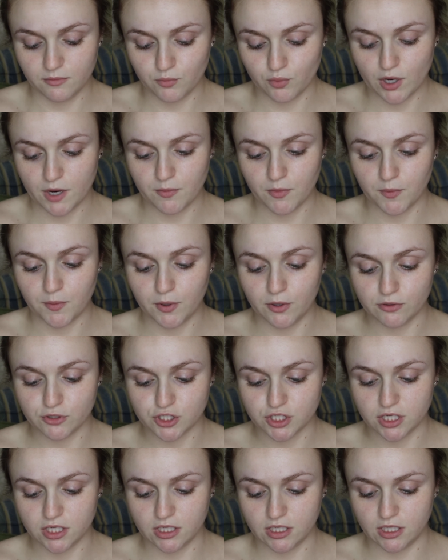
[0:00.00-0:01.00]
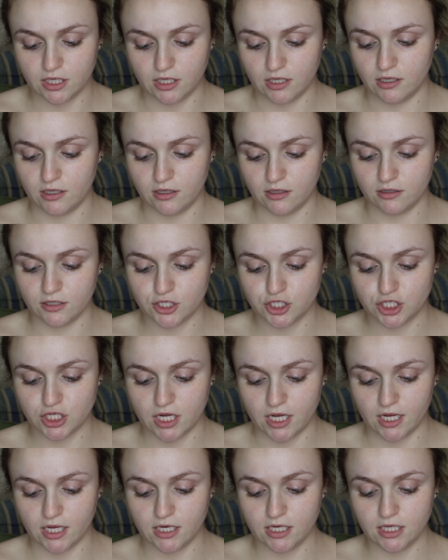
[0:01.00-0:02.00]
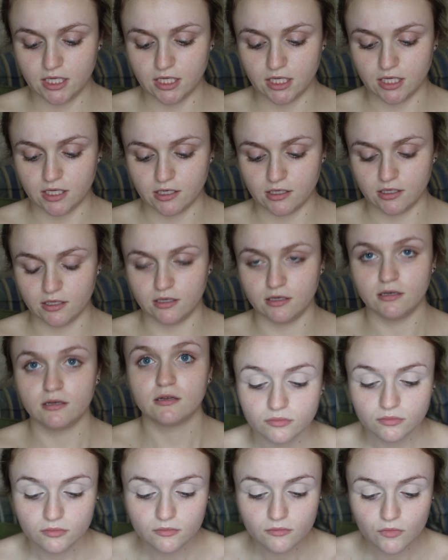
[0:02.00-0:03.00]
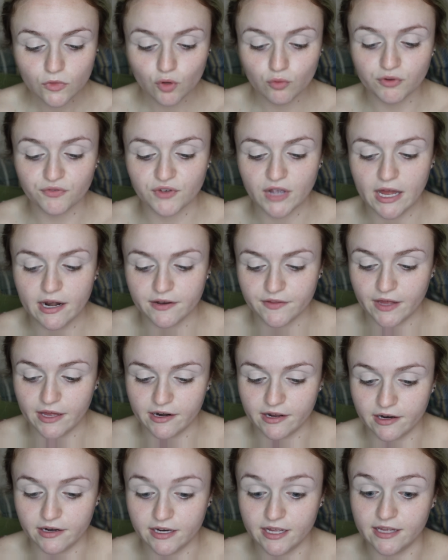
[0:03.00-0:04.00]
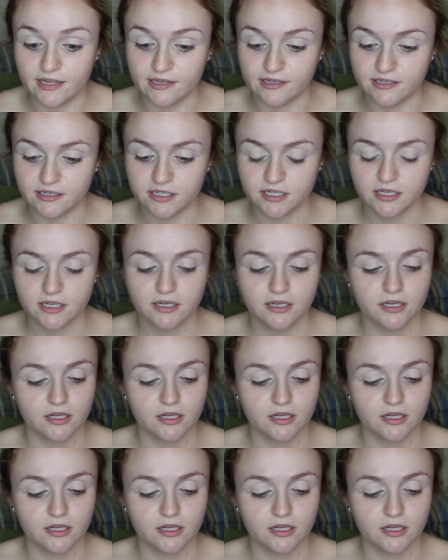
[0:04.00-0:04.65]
primer potion in the shade Eden. We've got that on, and